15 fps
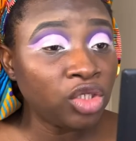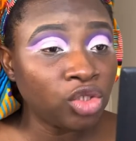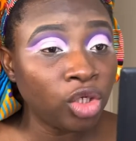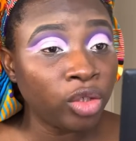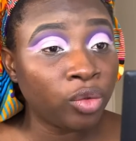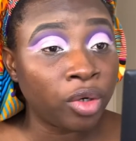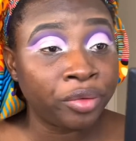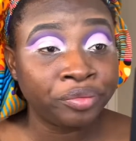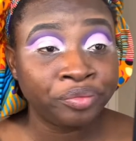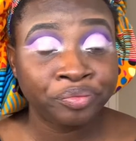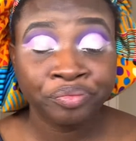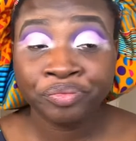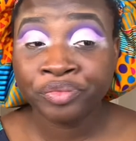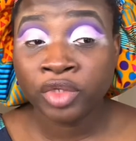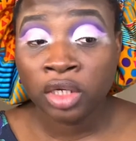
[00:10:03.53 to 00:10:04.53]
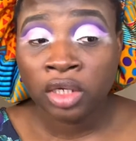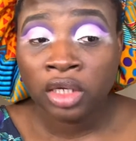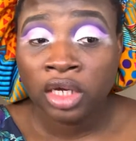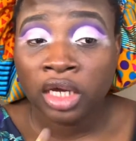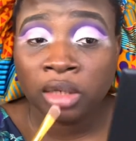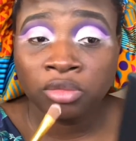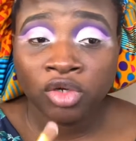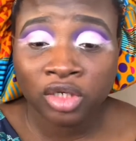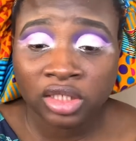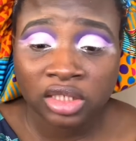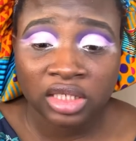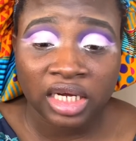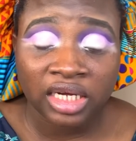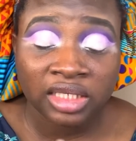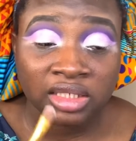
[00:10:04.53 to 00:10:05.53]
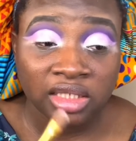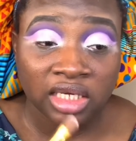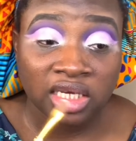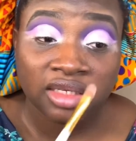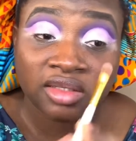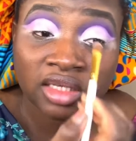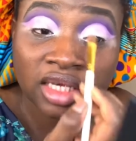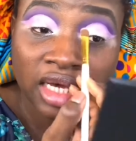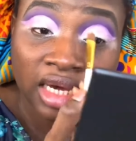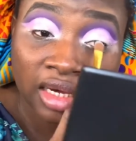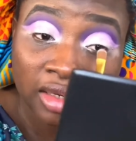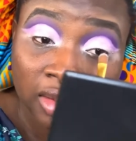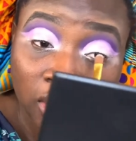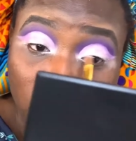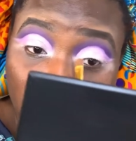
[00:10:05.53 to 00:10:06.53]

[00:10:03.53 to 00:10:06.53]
cycle. I'm noticing that it's easier